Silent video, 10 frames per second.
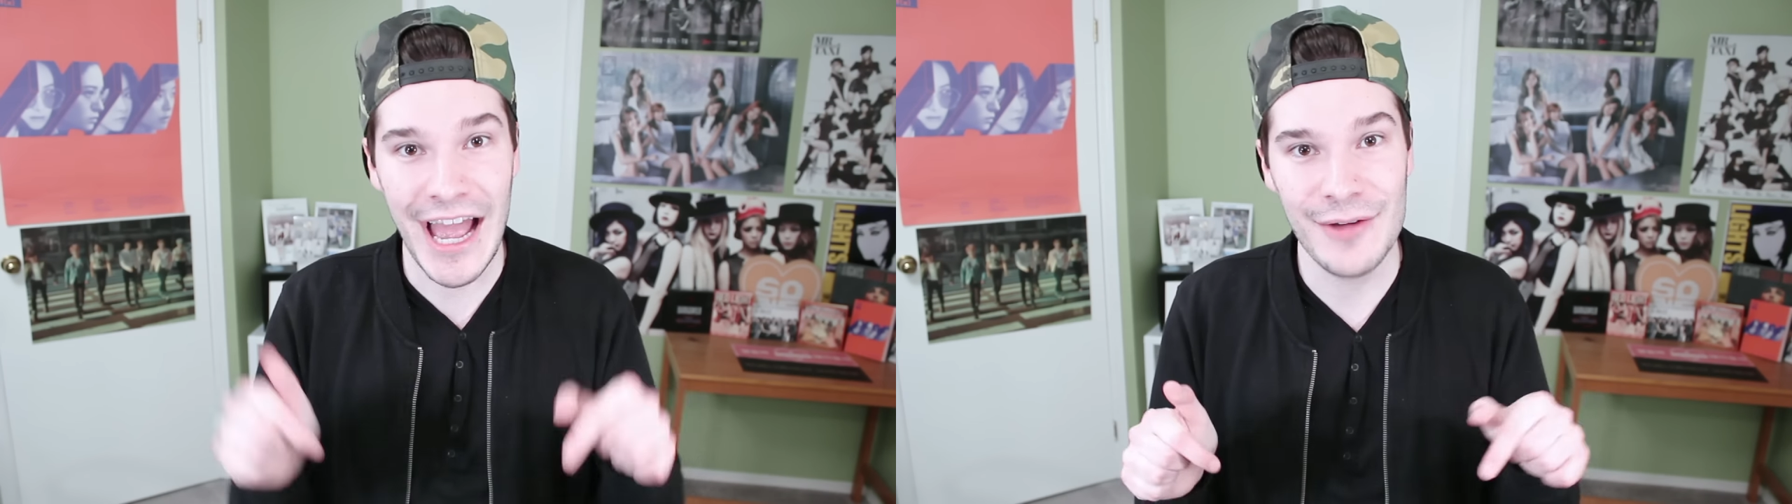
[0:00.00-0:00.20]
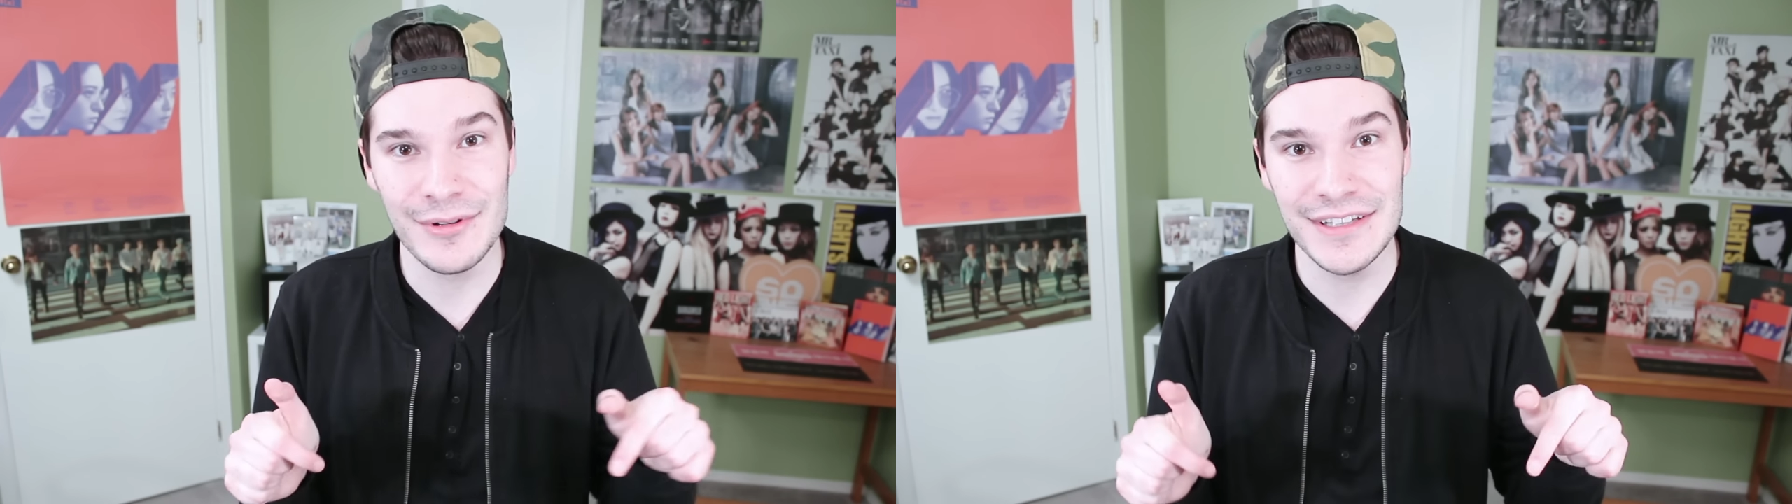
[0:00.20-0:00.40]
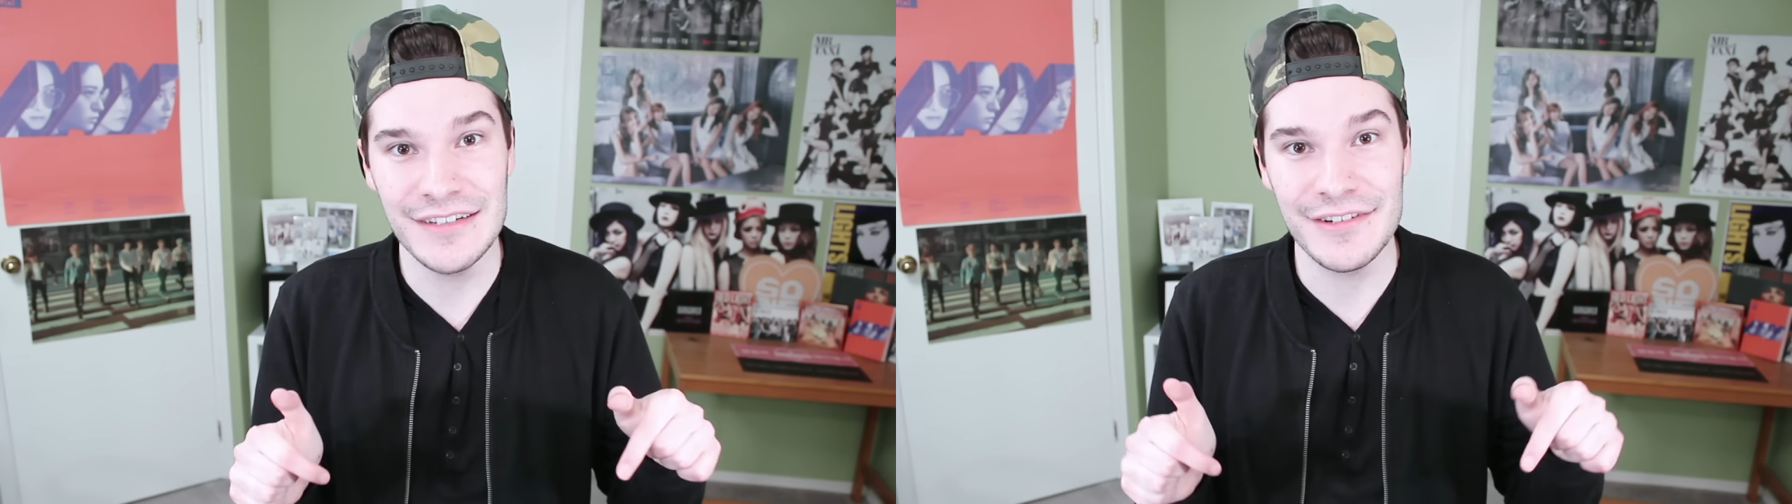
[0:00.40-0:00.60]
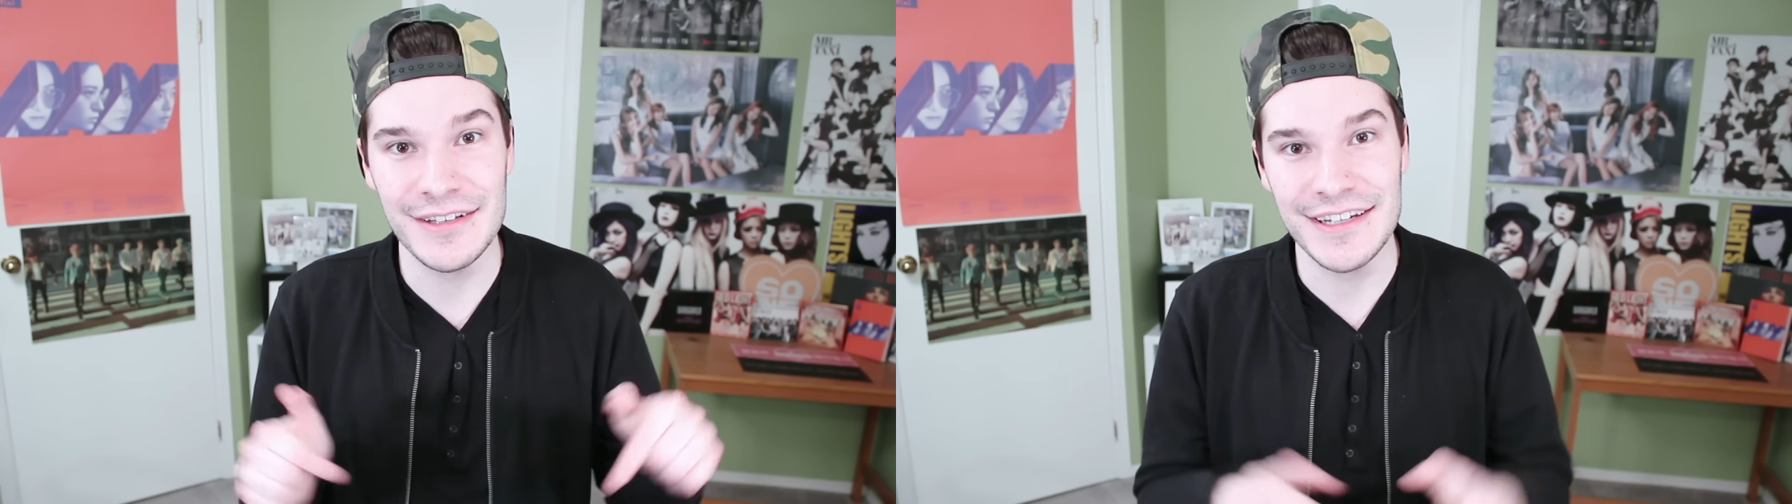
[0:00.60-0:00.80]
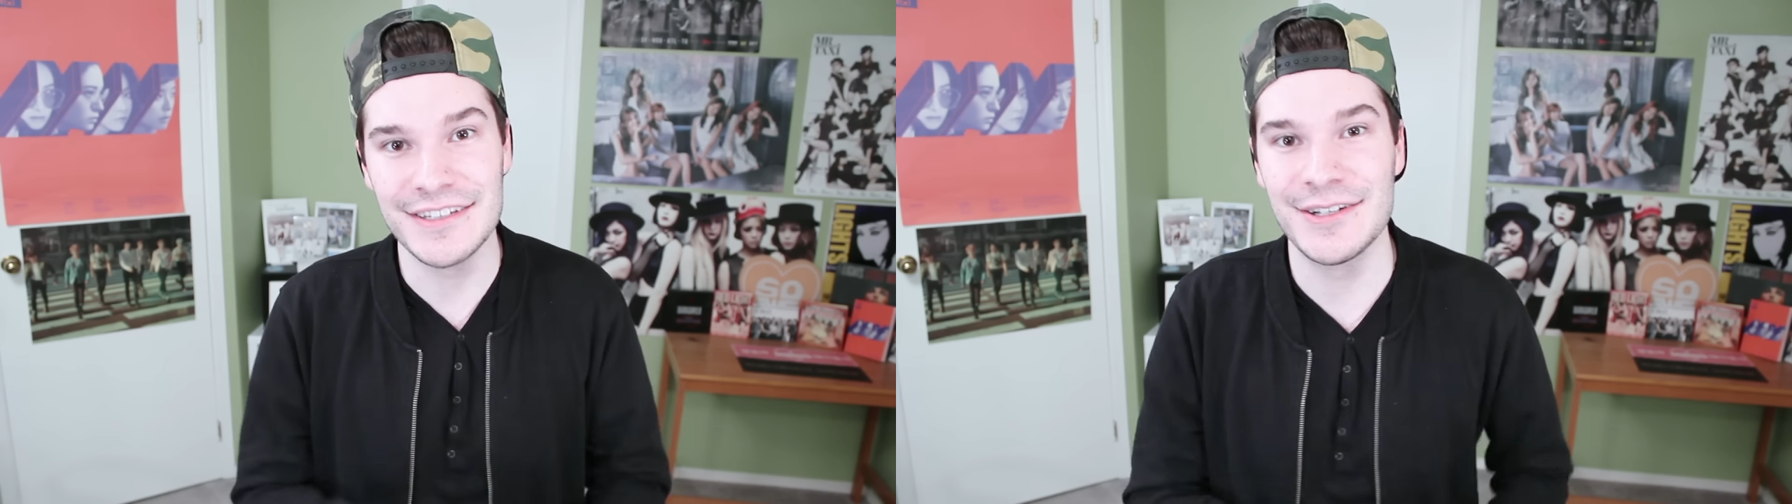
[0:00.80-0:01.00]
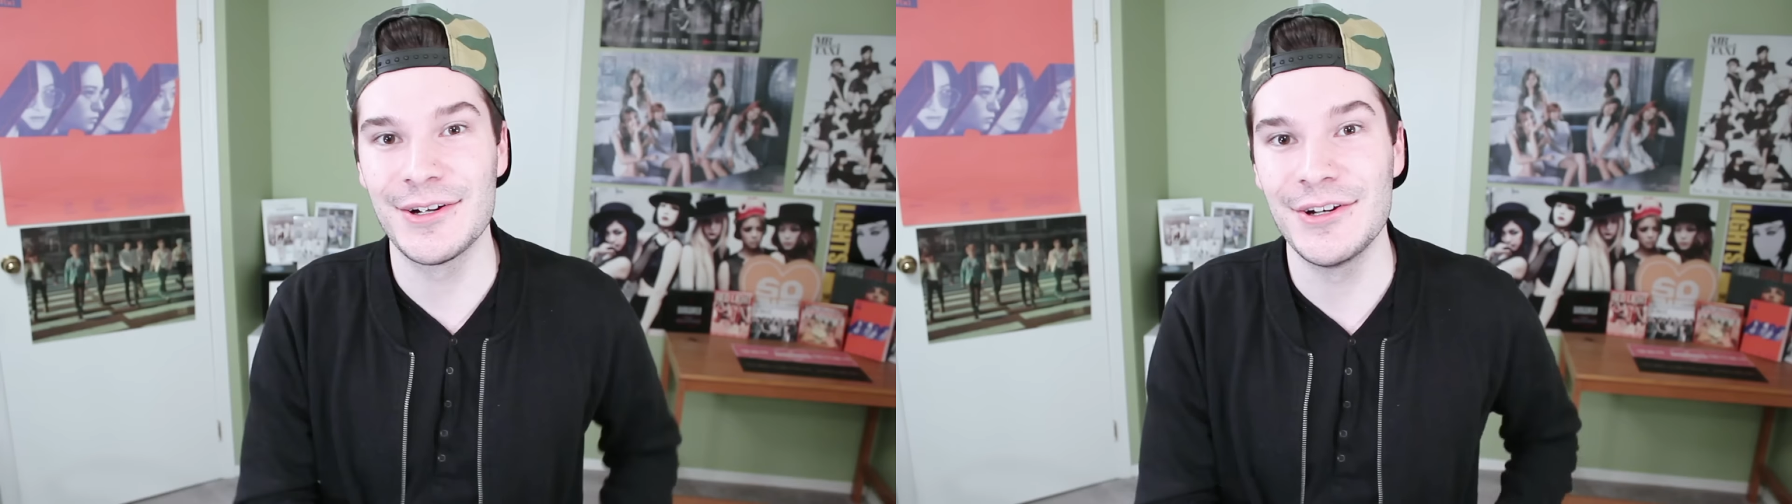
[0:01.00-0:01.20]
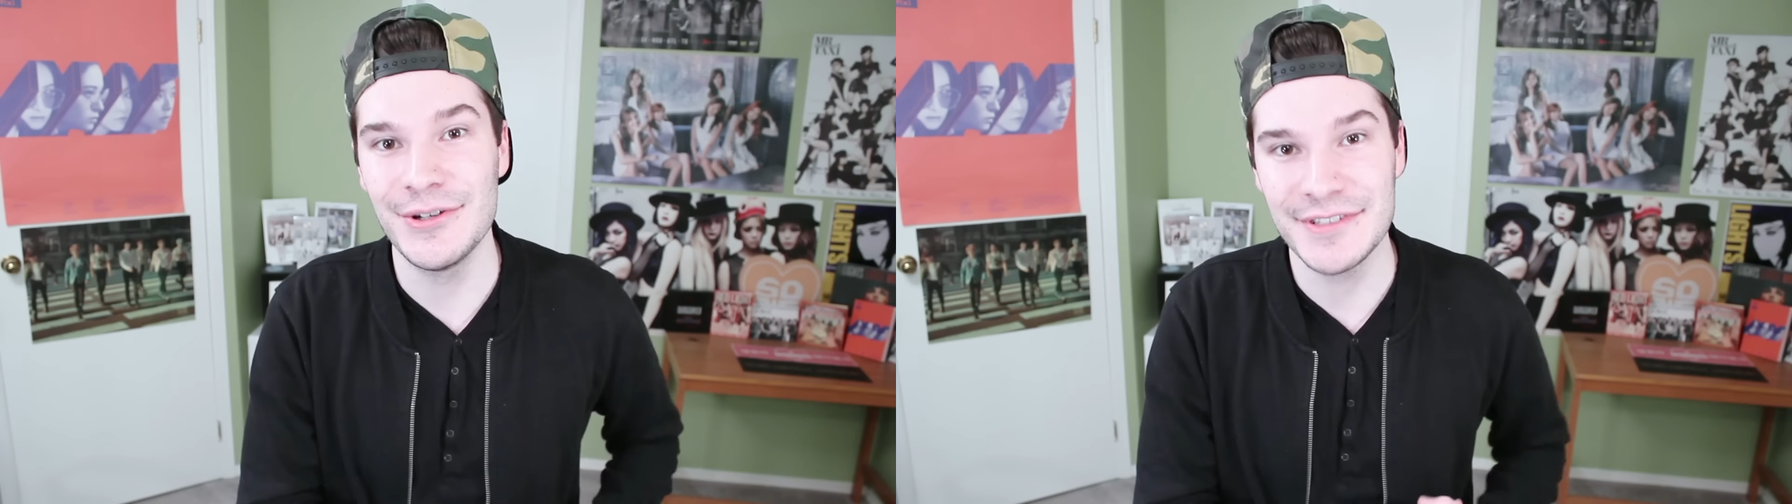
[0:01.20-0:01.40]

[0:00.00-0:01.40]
I will leave a link to her new